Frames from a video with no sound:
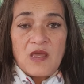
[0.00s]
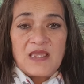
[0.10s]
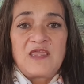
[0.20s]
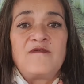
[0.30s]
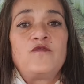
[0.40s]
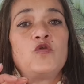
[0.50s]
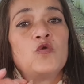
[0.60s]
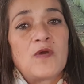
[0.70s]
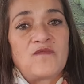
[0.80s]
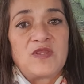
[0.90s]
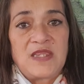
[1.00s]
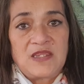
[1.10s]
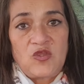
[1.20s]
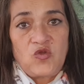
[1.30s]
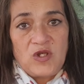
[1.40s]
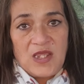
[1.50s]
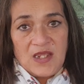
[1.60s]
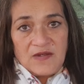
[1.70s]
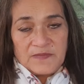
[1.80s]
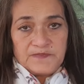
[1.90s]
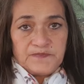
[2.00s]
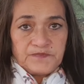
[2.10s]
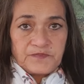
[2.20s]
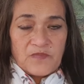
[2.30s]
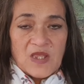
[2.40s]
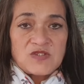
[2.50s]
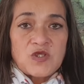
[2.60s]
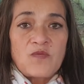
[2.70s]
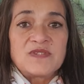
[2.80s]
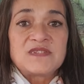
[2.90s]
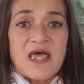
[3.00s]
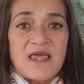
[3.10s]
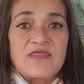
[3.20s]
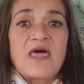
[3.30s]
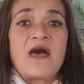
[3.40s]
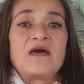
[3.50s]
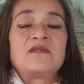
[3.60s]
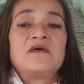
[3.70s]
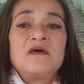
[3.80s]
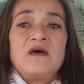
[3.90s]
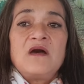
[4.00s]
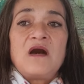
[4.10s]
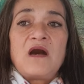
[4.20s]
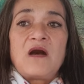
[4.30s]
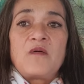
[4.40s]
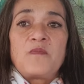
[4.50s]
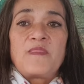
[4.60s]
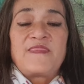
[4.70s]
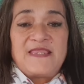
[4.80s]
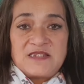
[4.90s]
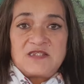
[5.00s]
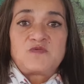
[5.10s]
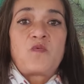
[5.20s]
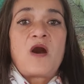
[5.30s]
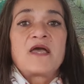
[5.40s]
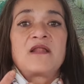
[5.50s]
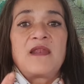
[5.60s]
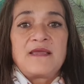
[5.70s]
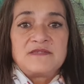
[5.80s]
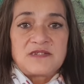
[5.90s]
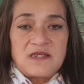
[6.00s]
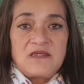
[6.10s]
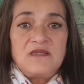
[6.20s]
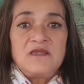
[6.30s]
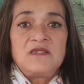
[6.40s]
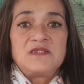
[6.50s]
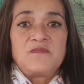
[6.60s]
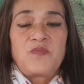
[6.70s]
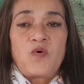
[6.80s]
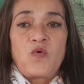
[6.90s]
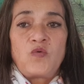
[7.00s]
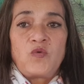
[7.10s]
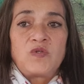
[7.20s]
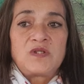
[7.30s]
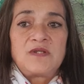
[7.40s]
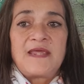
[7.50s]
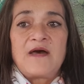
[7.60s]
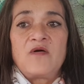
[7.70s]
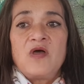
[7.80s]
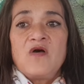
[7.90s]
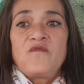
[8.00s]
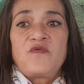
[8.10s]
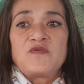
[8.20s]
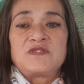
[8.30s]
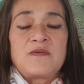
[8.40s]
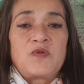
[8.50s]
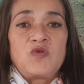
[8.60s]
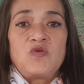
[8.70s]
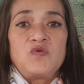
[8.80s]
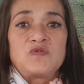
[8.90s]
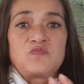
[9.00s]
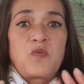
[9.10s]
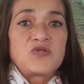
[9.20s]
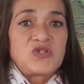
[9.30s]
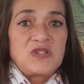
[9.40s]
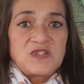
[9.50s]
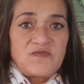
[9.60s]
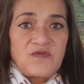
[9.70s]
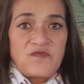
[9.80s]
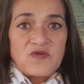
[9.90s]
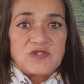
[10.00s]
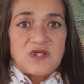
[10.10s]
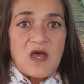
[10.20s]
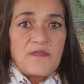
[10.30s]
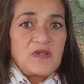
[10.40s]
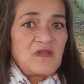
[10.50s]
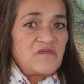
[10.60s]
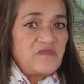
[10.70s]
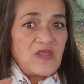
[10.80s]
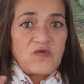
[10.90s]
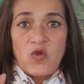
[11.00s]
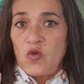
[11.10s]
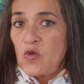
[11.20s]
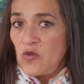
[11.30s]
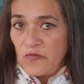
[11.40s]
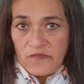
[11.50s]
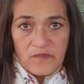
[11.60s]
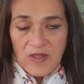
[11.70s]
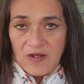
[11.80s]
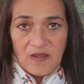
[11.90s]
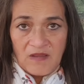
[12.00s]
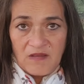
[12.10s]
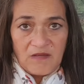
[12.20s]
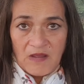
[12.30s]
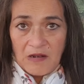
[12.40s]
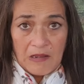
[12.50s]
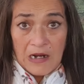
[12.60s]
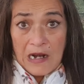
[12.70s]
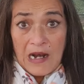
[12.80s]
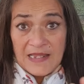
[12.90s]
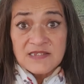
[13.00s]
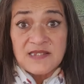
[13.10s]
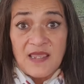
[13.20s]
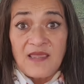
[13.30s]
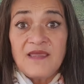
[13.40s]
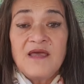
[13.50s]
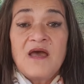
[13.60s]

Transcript: give you everything that you need. So in saying that, this is why cleansing is important. Now, for somebody who's watching this for the first time and never heard of any cleansing,